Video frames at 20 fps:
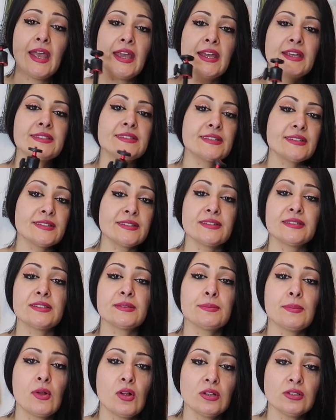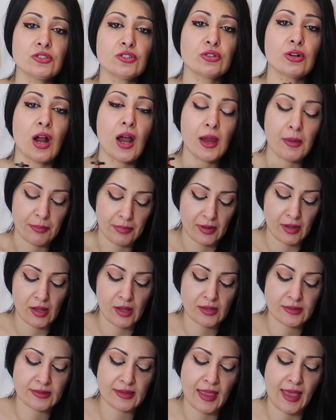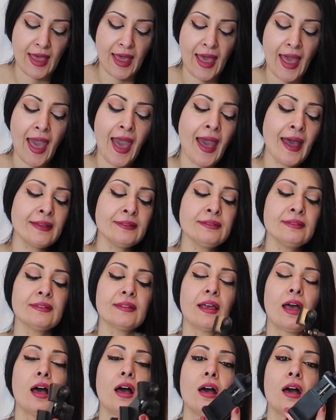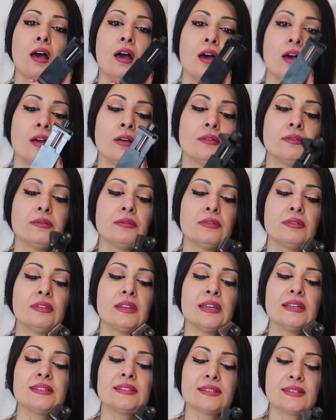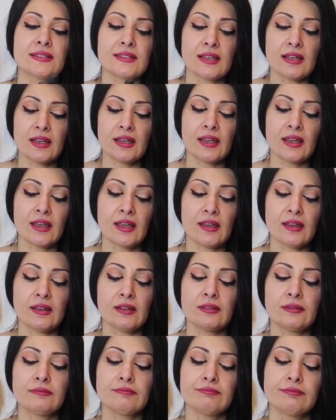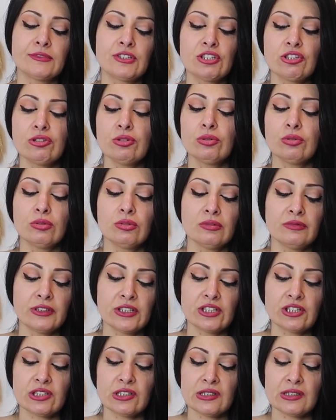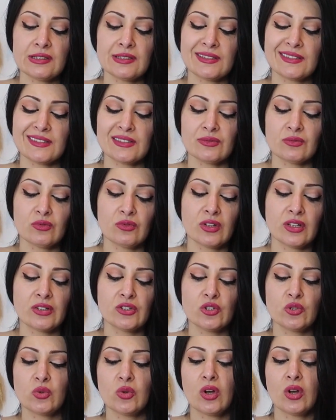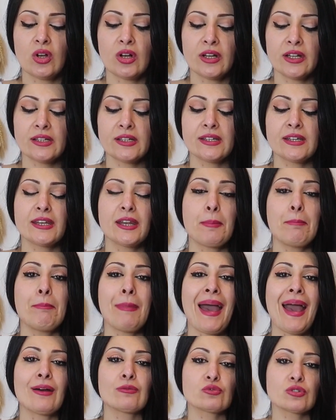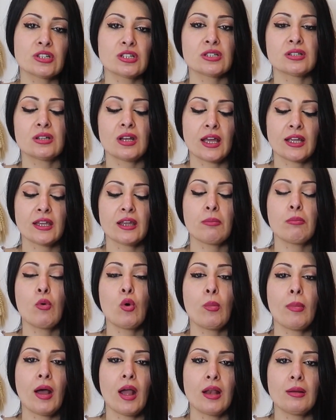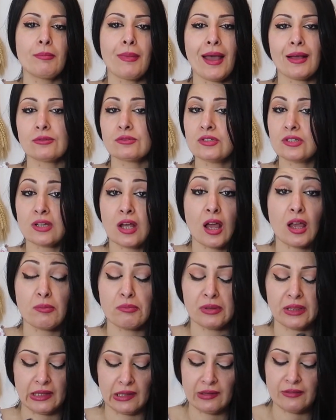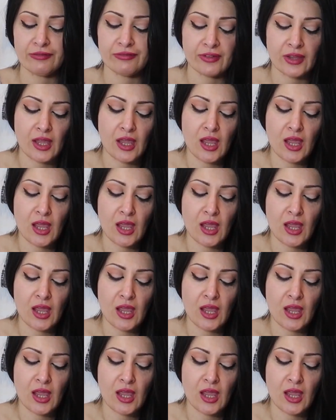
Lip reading: is this small tripod and this tool, which is what you call it, the mount, like a mobile mount, I believe.